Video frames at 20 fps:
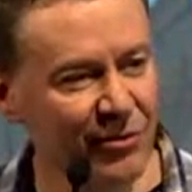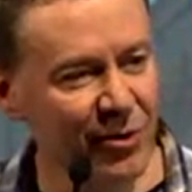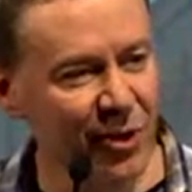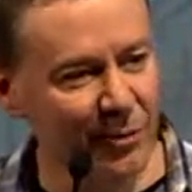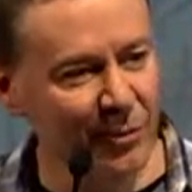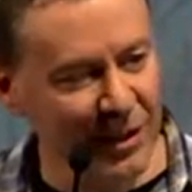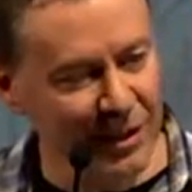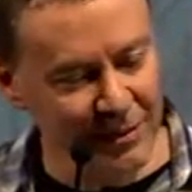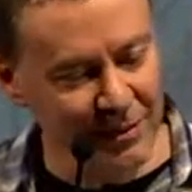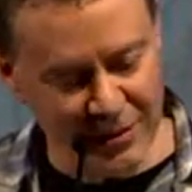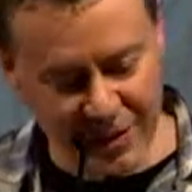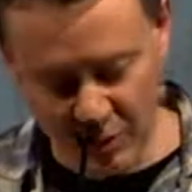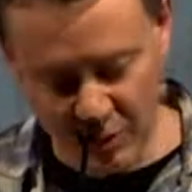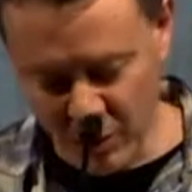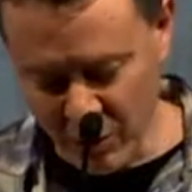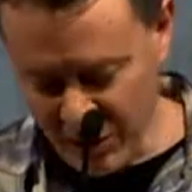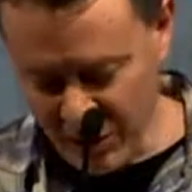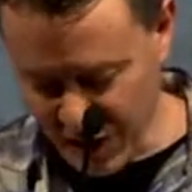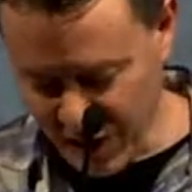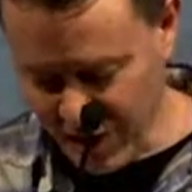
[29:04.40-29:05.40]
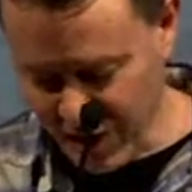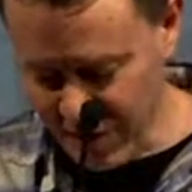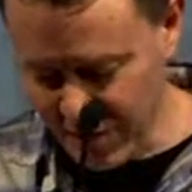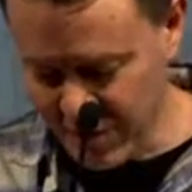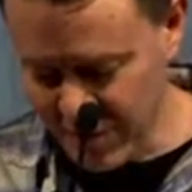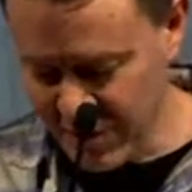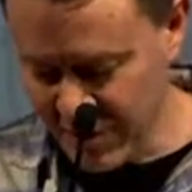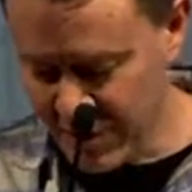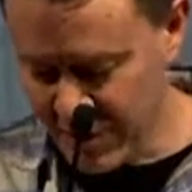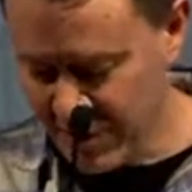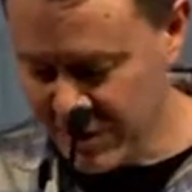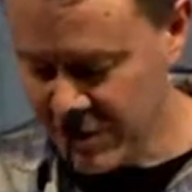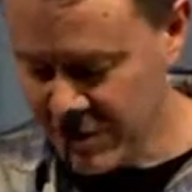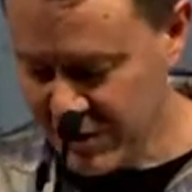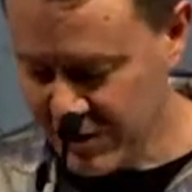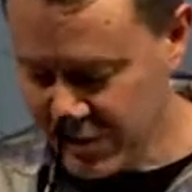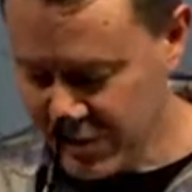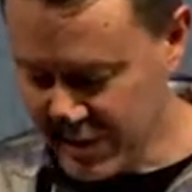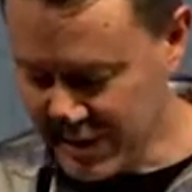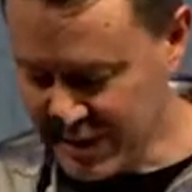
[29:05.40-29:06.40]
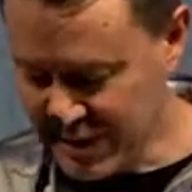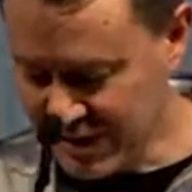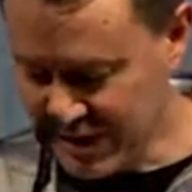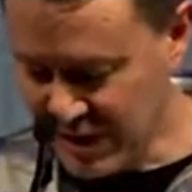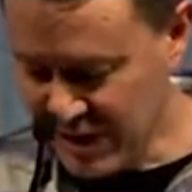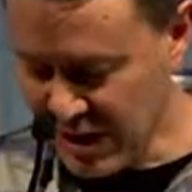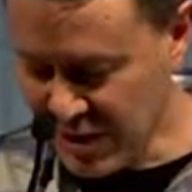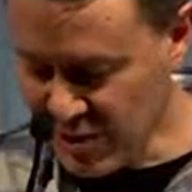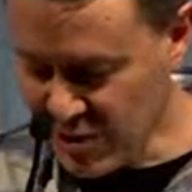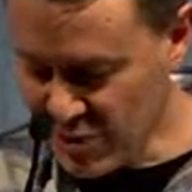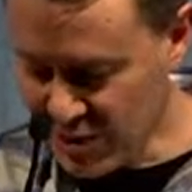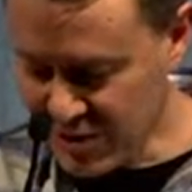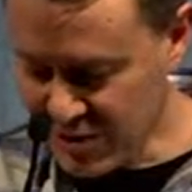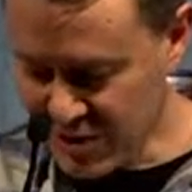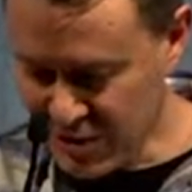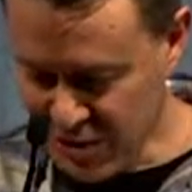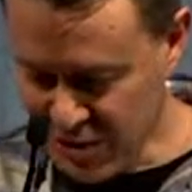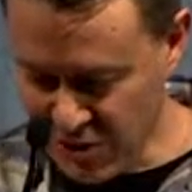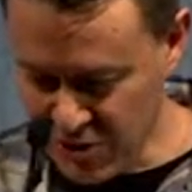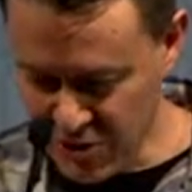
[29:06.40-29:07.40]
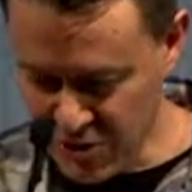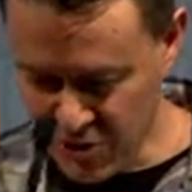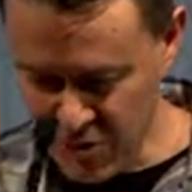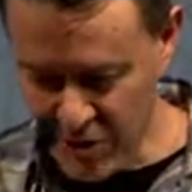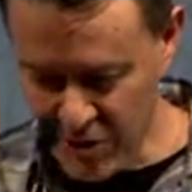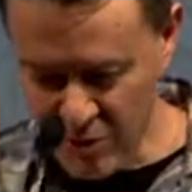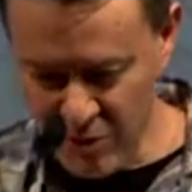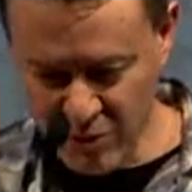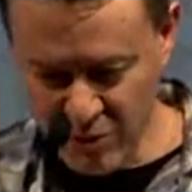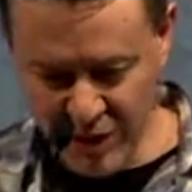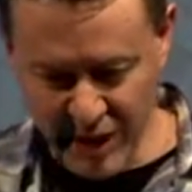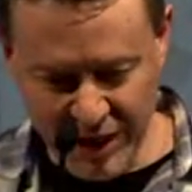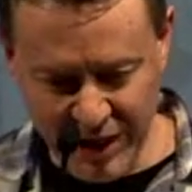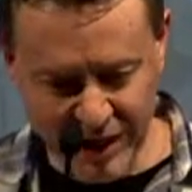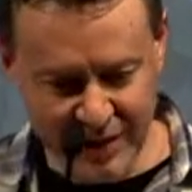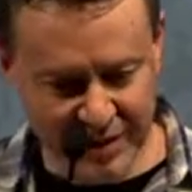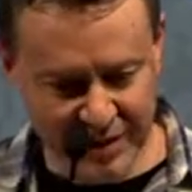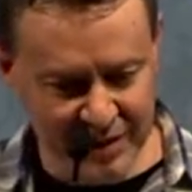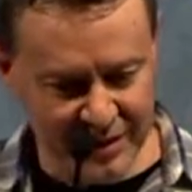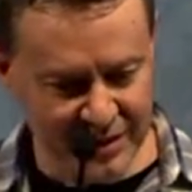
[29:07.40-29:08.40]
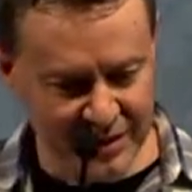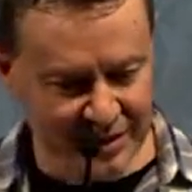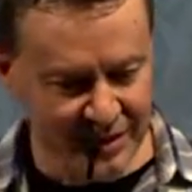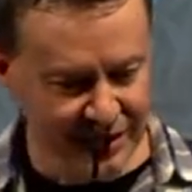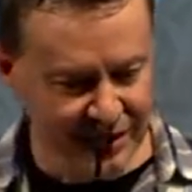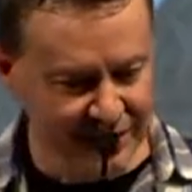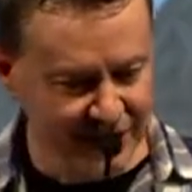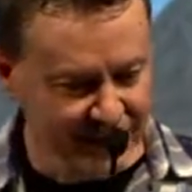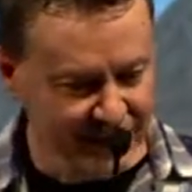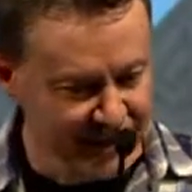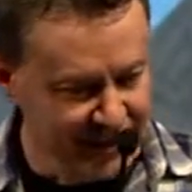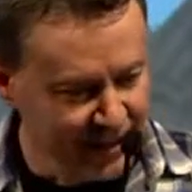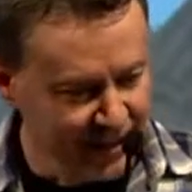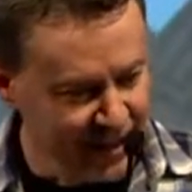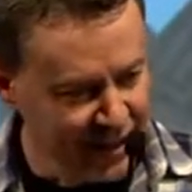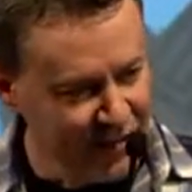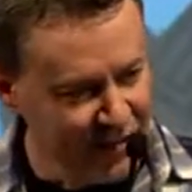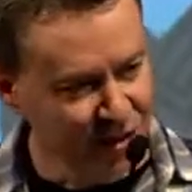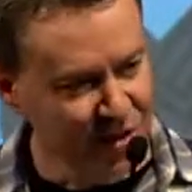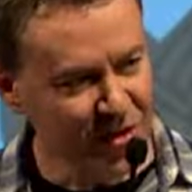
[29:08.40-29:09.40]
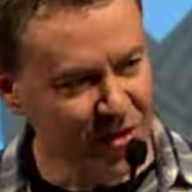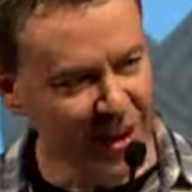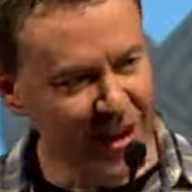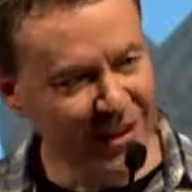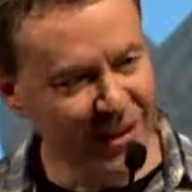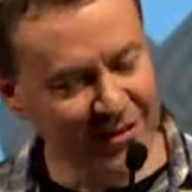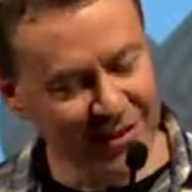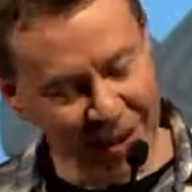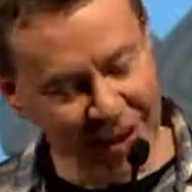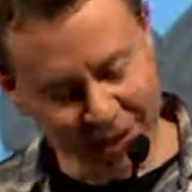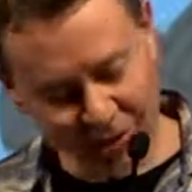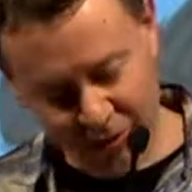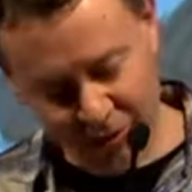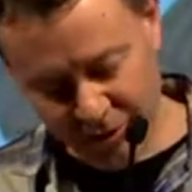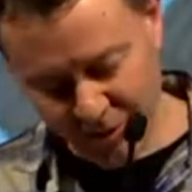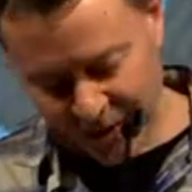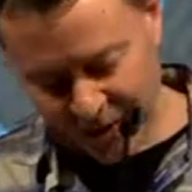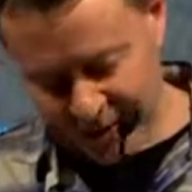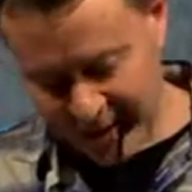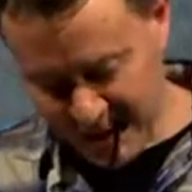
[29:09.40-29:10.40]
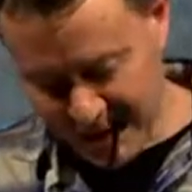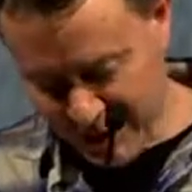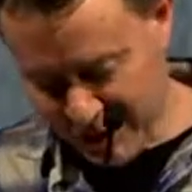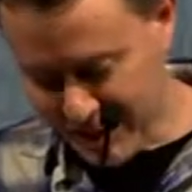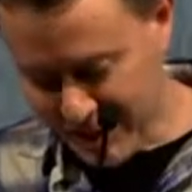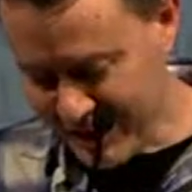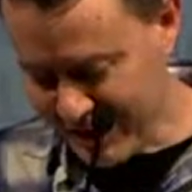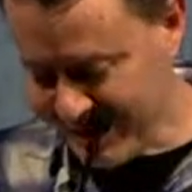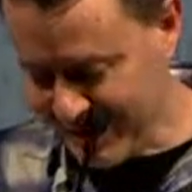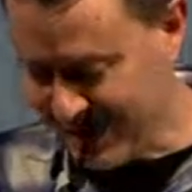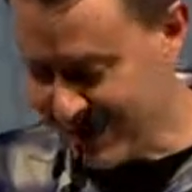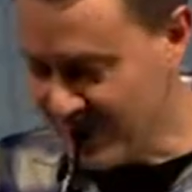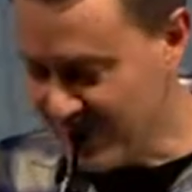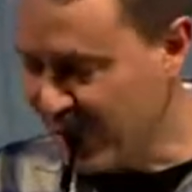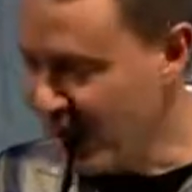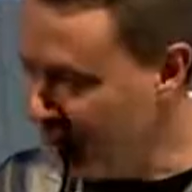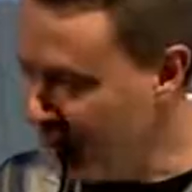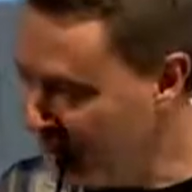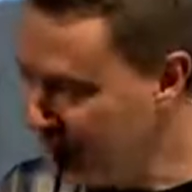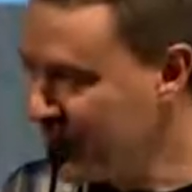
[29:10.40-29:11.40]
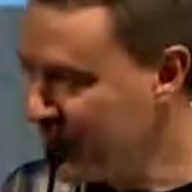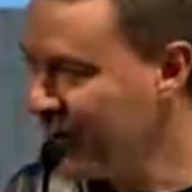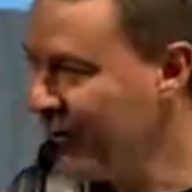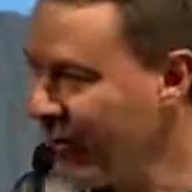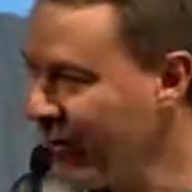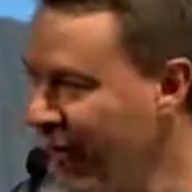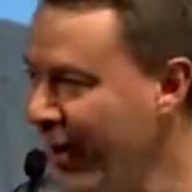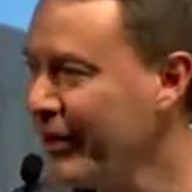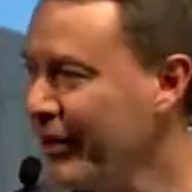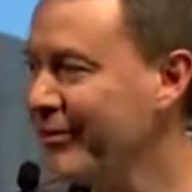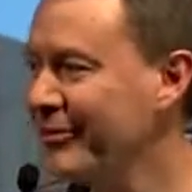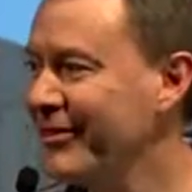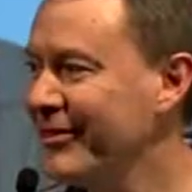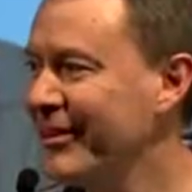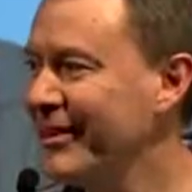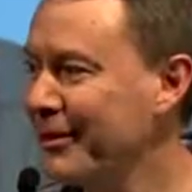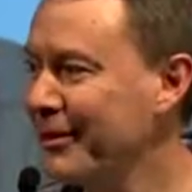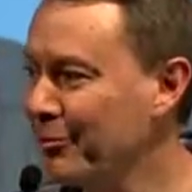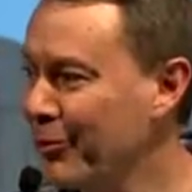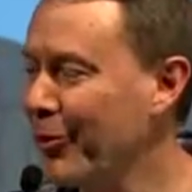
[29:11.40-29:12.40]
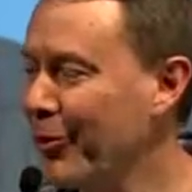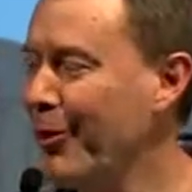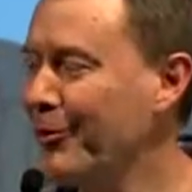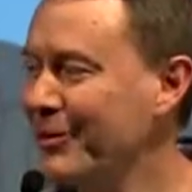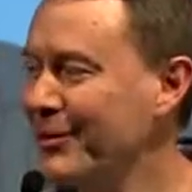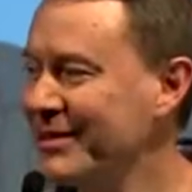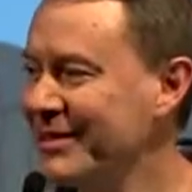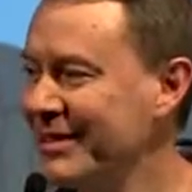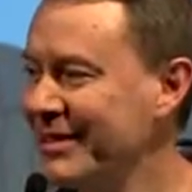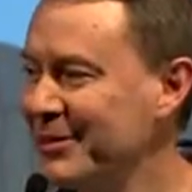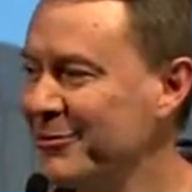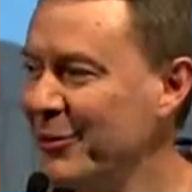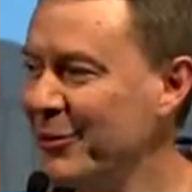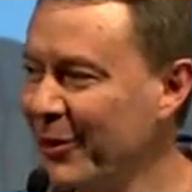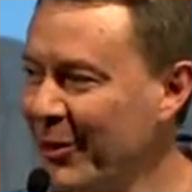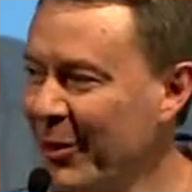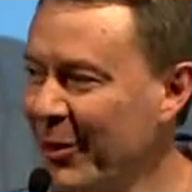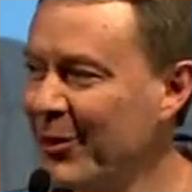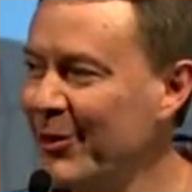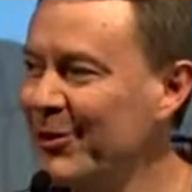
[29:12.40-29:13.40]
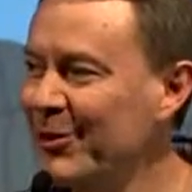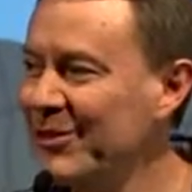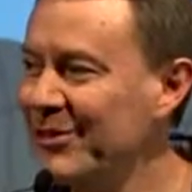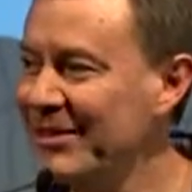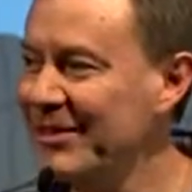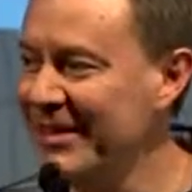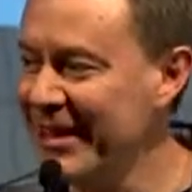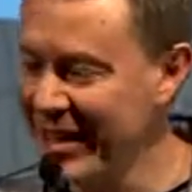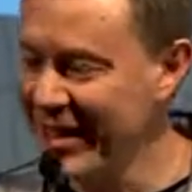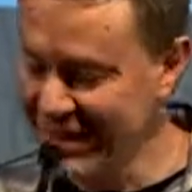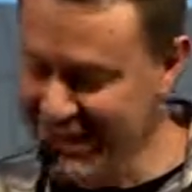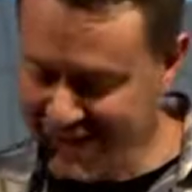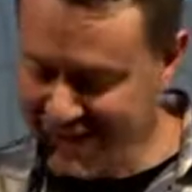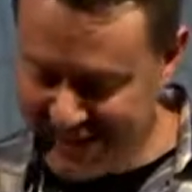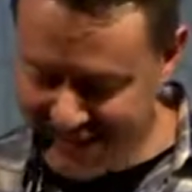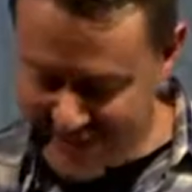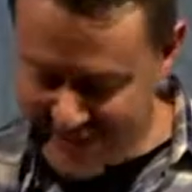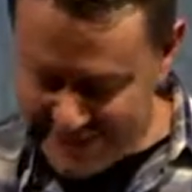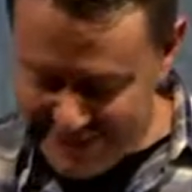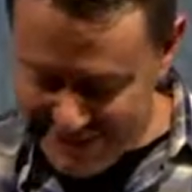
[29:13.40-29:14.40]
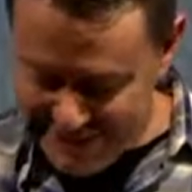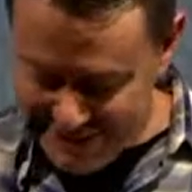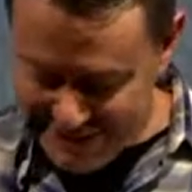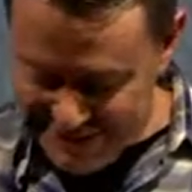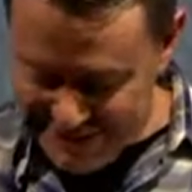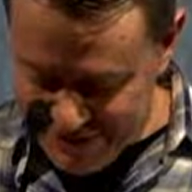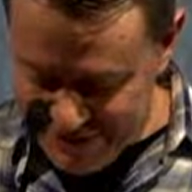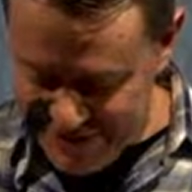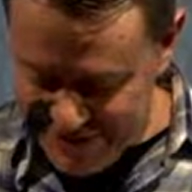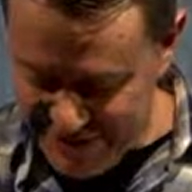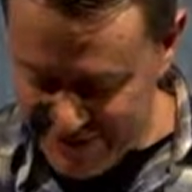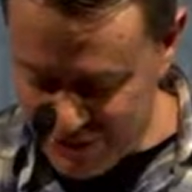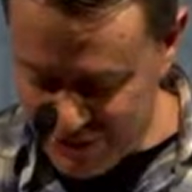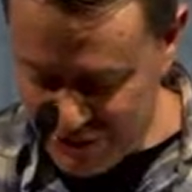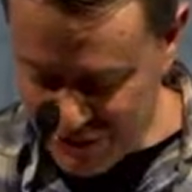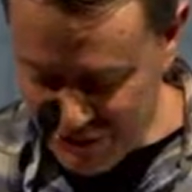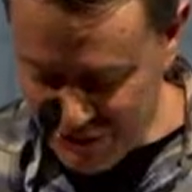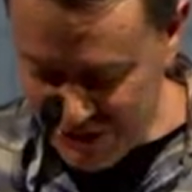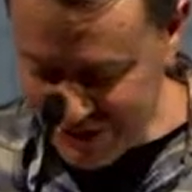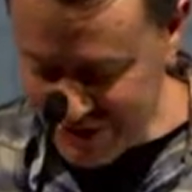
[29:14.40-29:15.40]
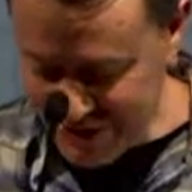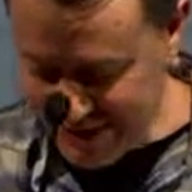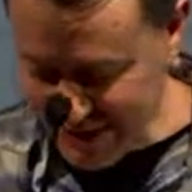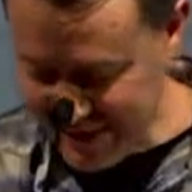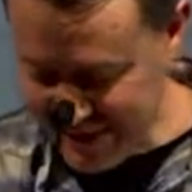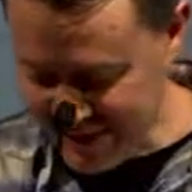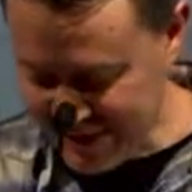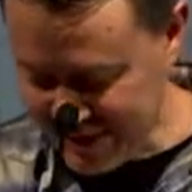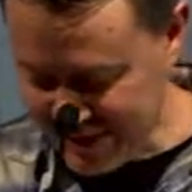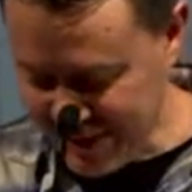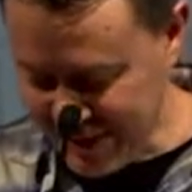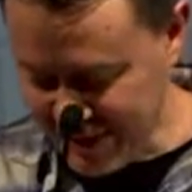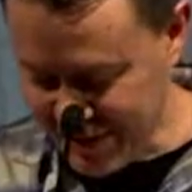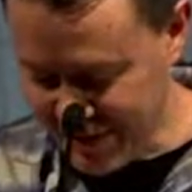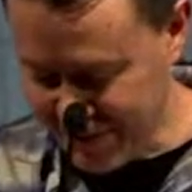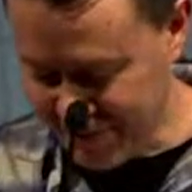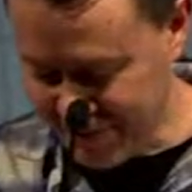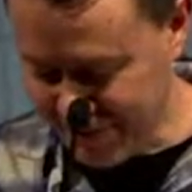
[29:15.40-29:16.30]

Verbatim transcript: from Him that will come with continuing to go your own way? Have you traded that for accepting the eternal life that He promises for those that trust in His Son?